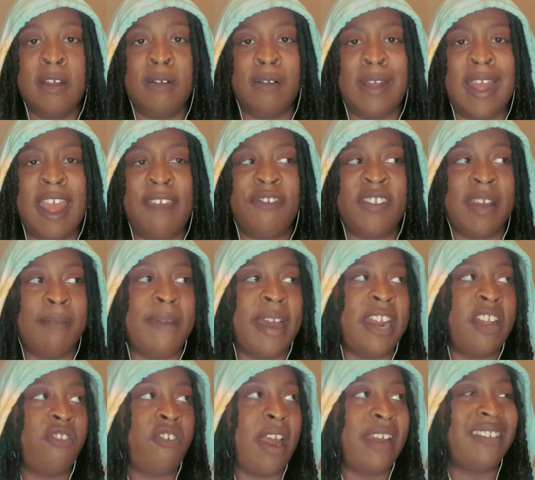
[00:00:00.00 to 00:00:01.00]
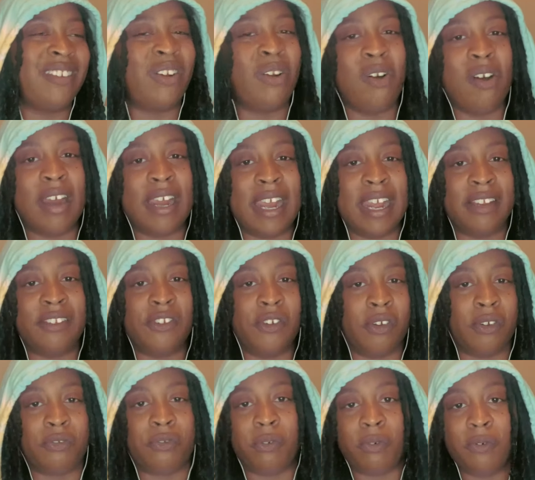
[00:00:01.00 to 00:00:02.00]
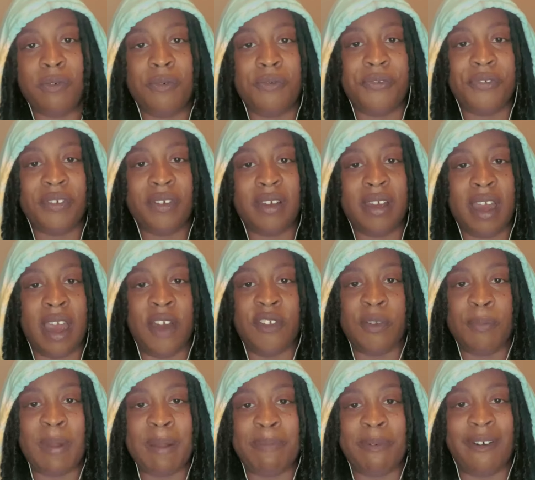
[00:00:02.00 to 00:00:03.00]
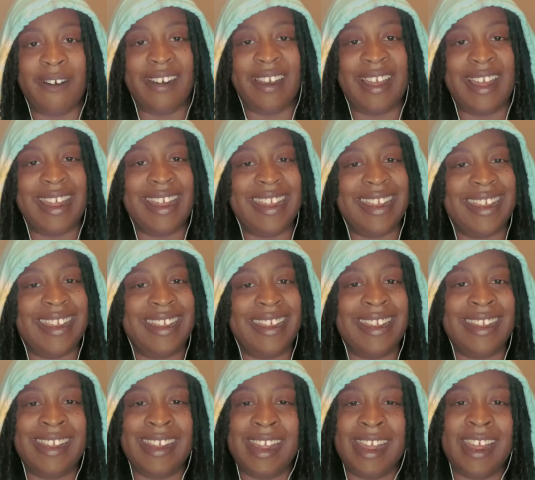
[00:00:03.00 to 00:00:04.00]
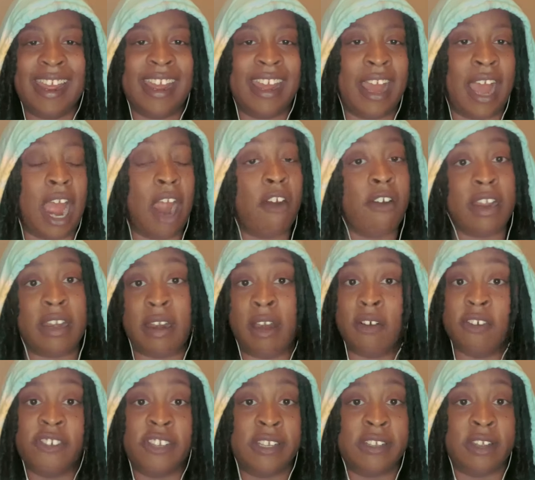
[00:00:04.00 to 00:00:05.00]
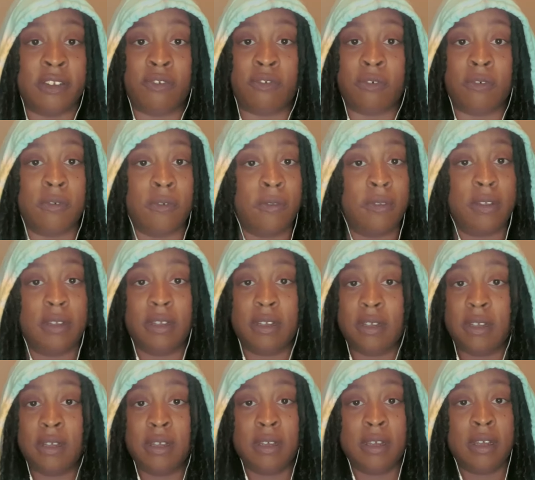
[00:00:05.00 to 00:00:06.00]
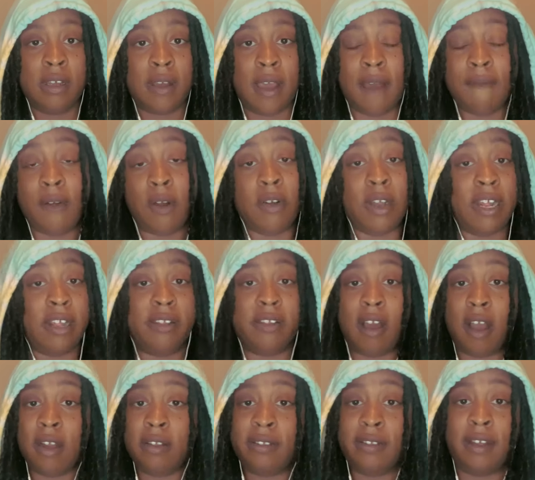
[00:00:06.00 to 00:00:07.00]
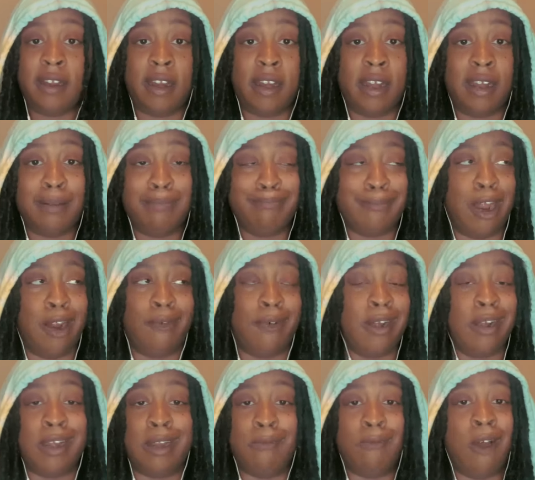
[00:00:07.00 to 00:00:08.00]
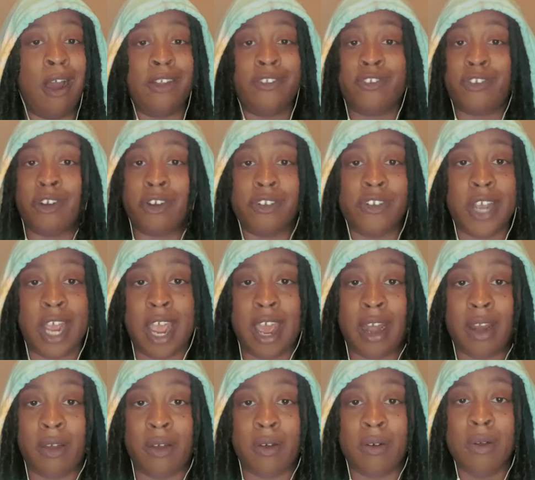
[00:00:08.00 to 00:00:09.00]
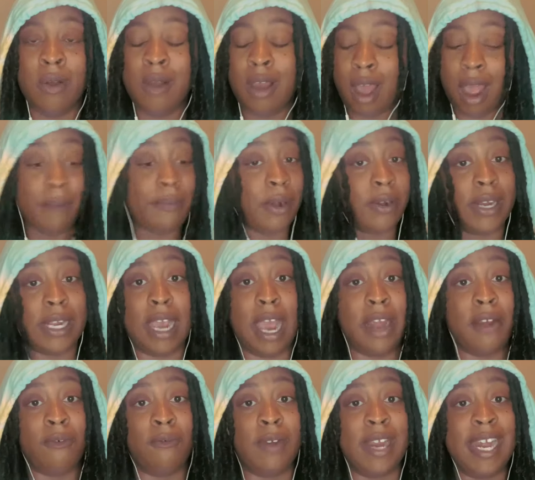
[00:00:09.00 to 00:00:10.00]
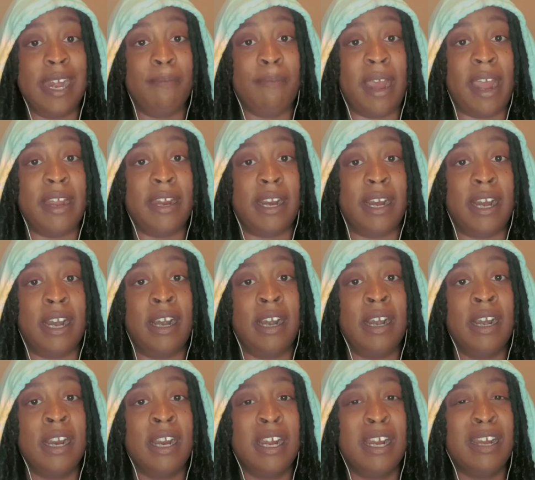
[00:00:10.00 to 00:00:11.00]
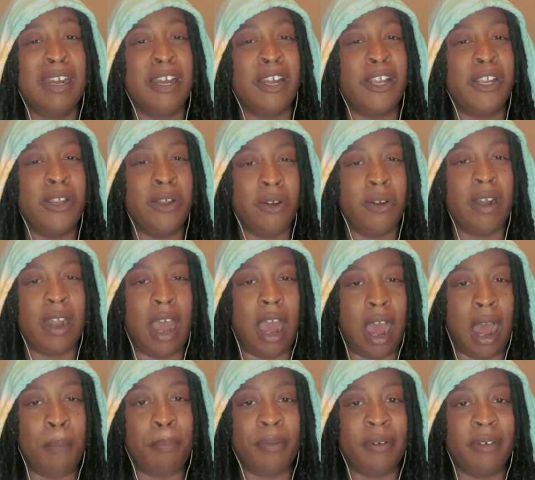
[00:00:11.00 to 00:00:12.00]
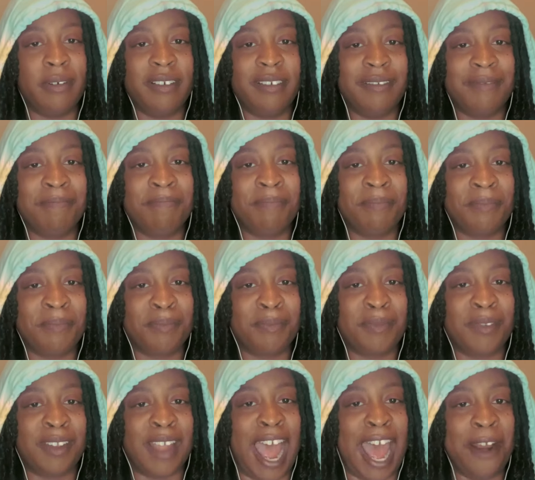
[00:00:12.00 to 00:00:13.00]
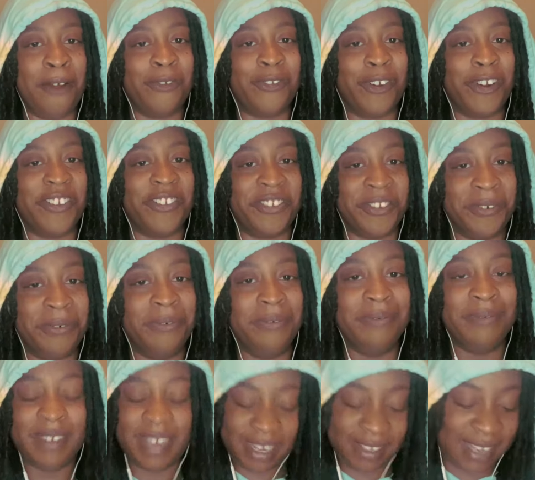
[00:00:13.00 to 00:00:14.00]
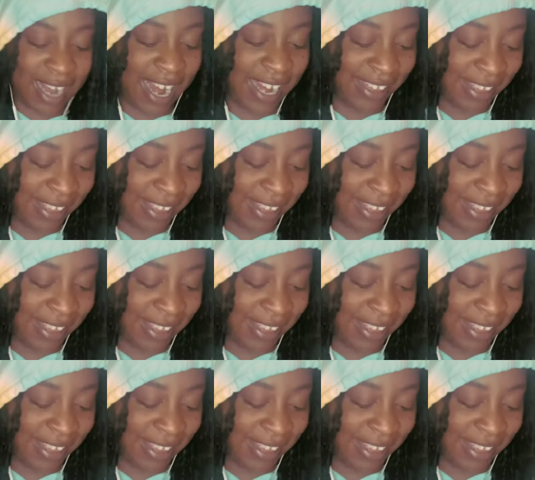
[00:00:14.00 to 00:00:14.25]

if somebody tries to go against your truth, other people are like, yeah, I already know she's the truth. I've already talked to her. I've already watched her channel. I've already got a reading by her. You're an op. I don't trust you. It's like